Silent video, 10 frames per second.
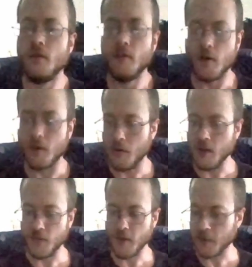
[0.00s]

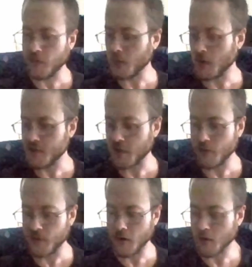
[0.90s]
Alright, that means we're going to check
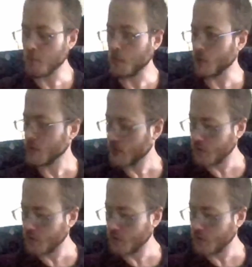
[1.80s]
out the art book